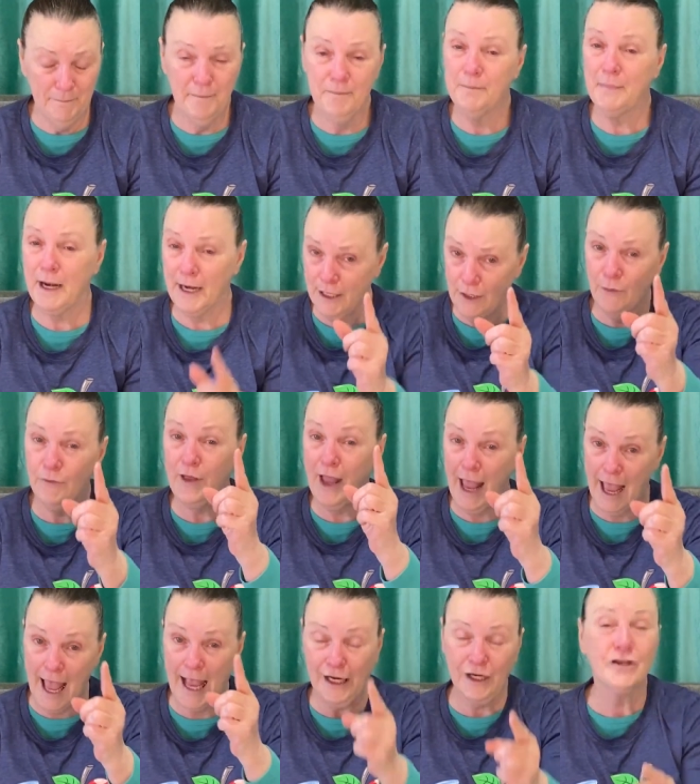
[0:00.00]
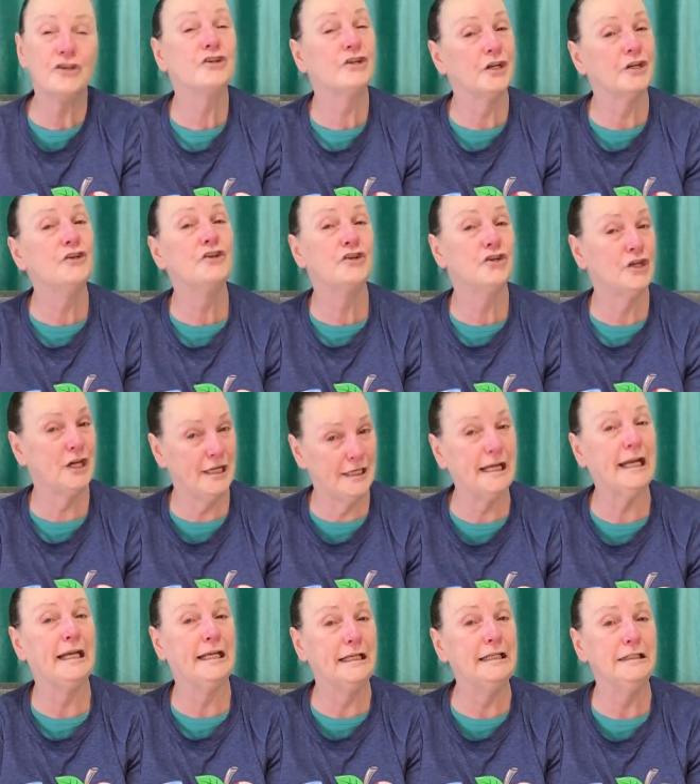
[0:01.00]
but I know the action she
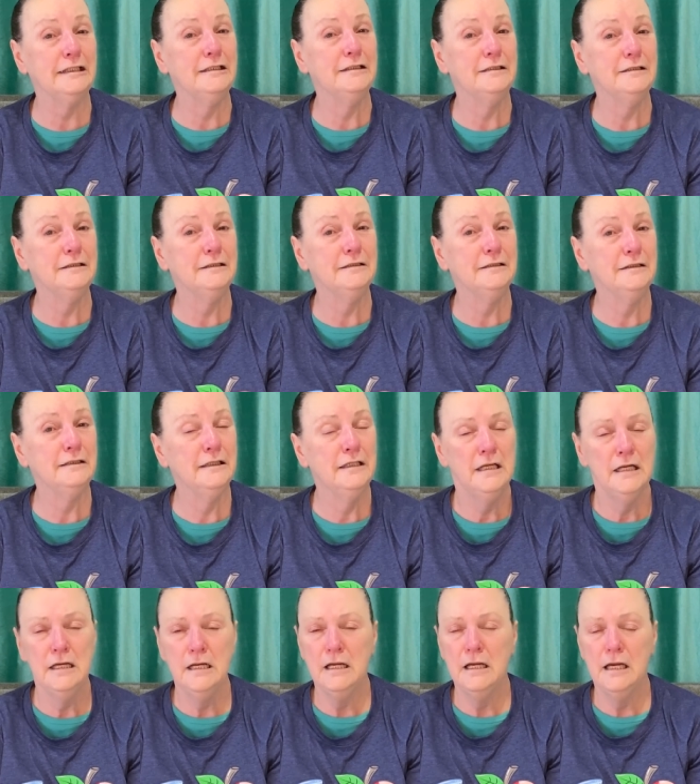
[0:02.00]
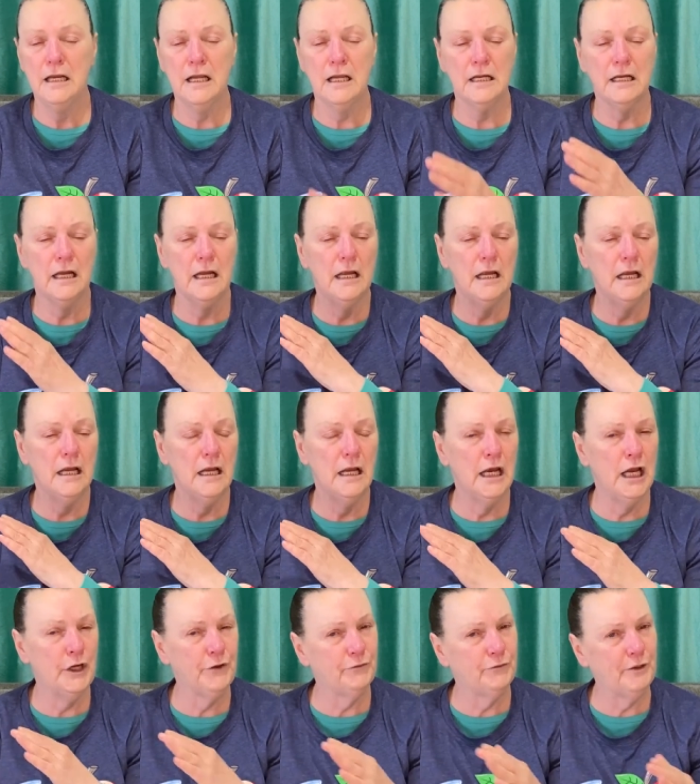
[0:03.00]
did. And
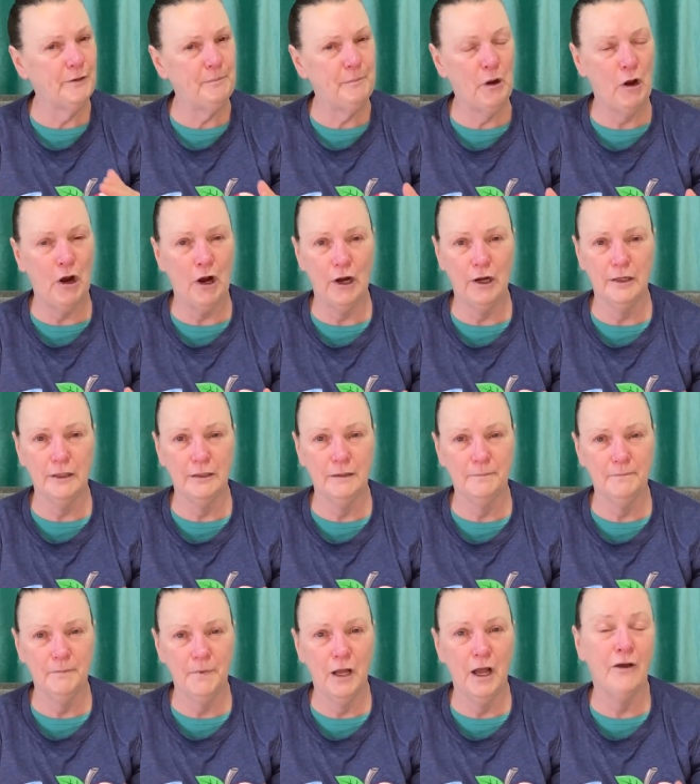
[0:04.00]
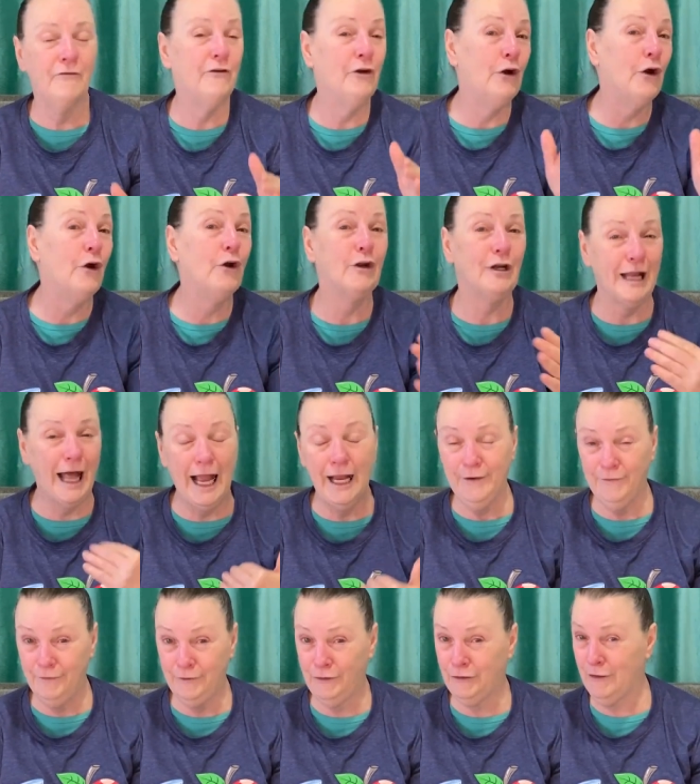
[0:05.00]
every part of her
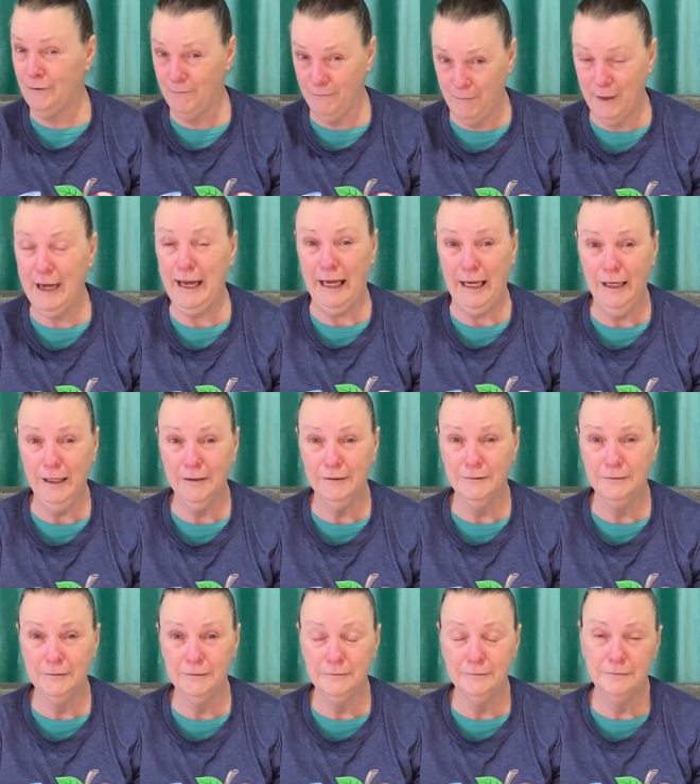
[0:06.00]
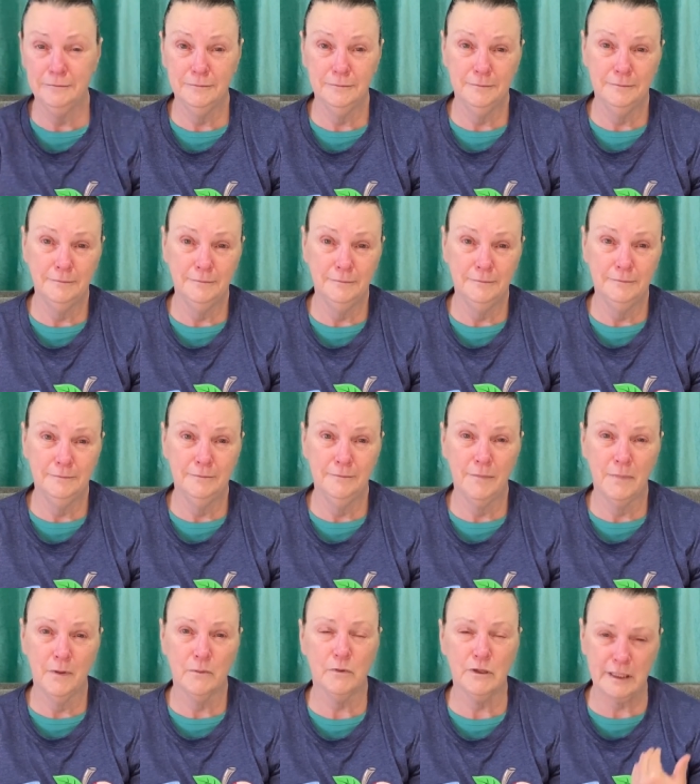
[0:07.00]
life to me
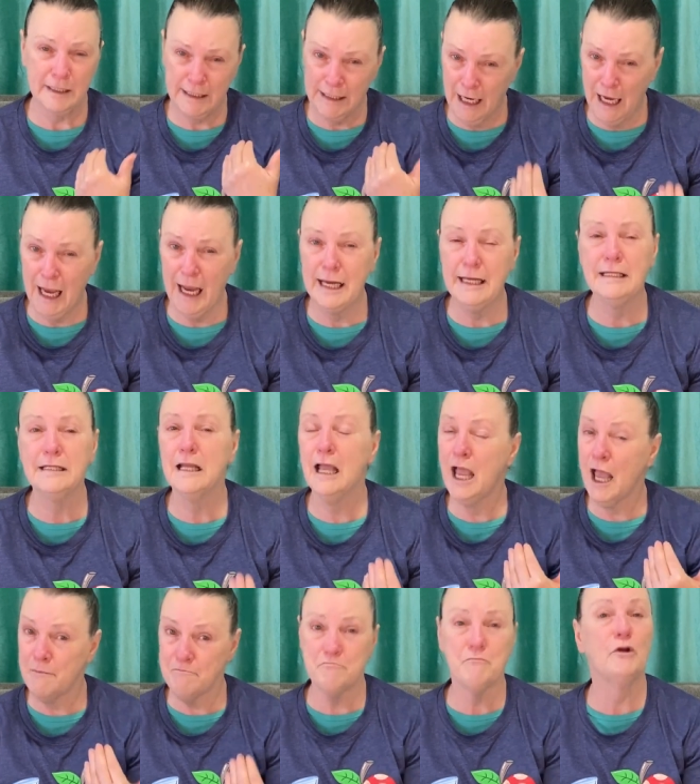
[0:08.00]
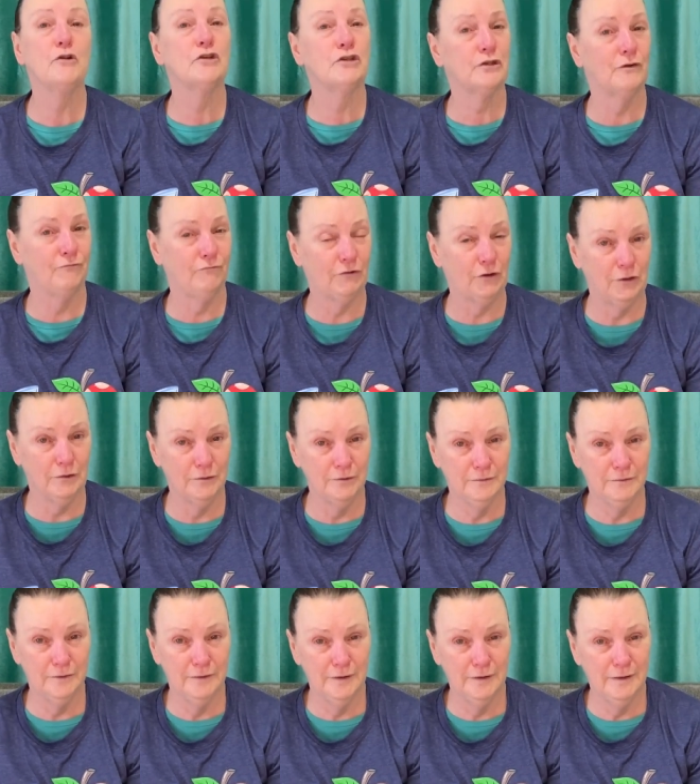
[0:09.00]
was kind and merciful.
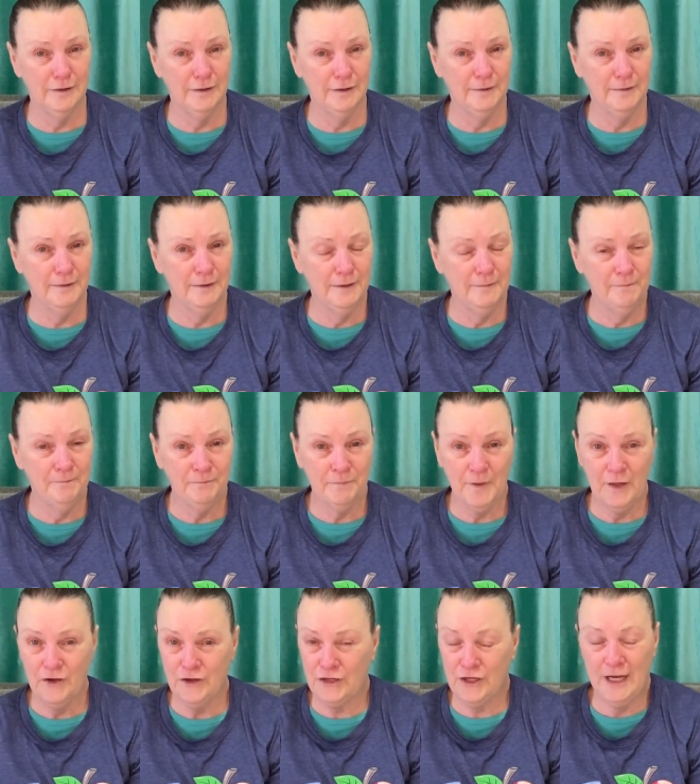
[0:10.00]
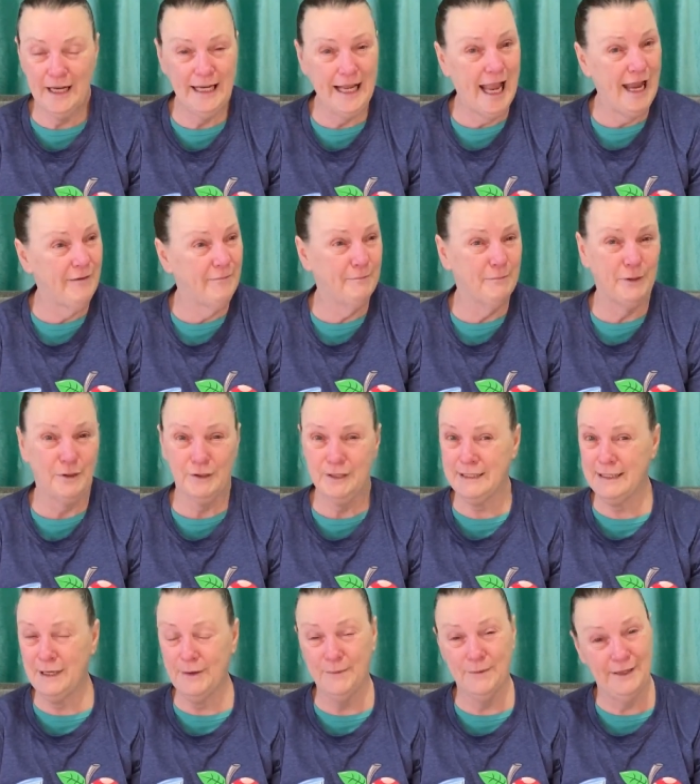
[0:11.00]
She gave
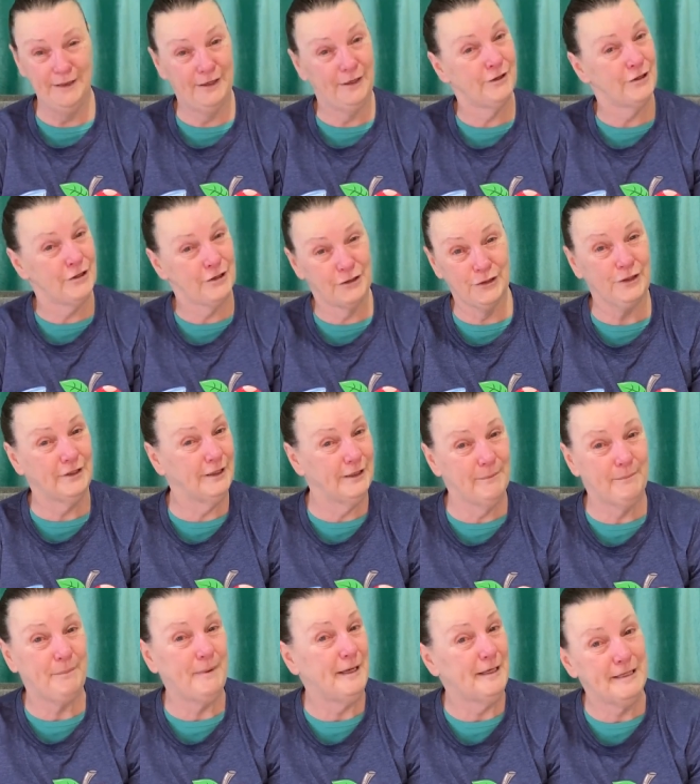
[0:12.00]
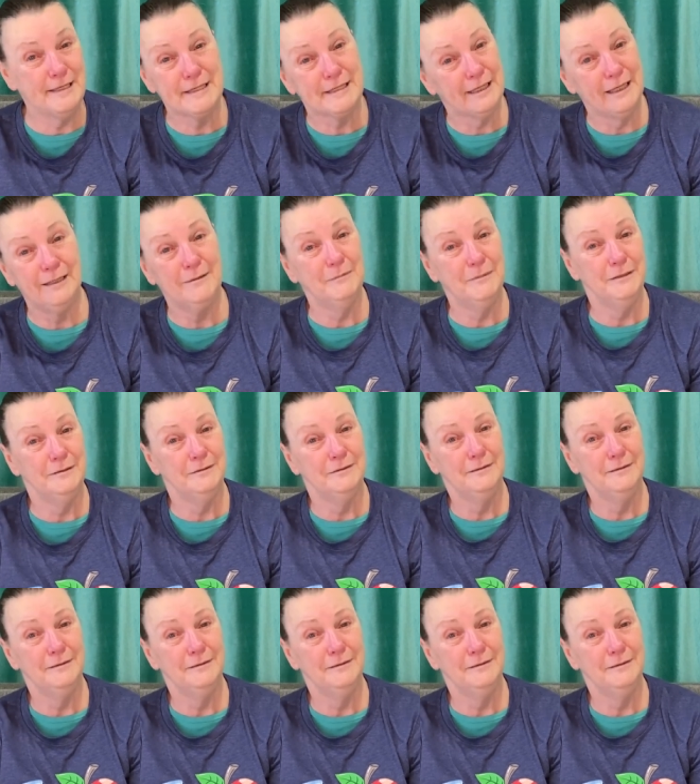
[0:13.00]
mercy when there shouldn't have been some.